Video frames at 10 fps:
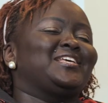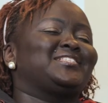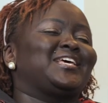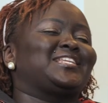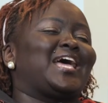
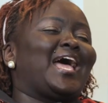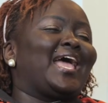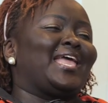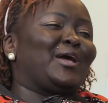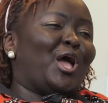is that
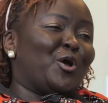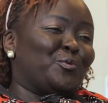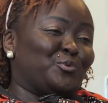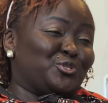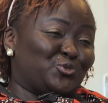I
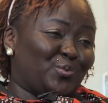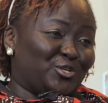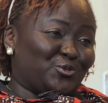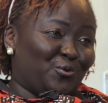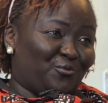almost
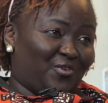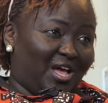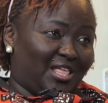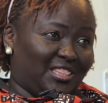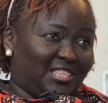went
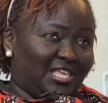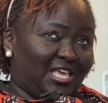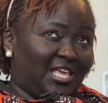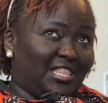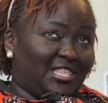over
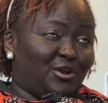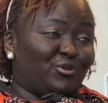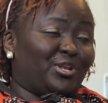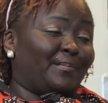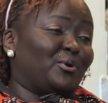the
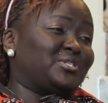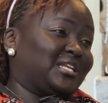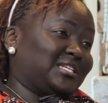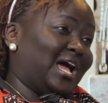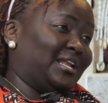roundabout
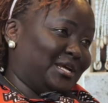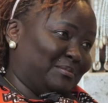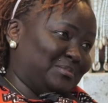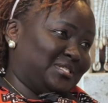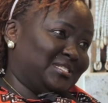at
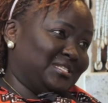Adams.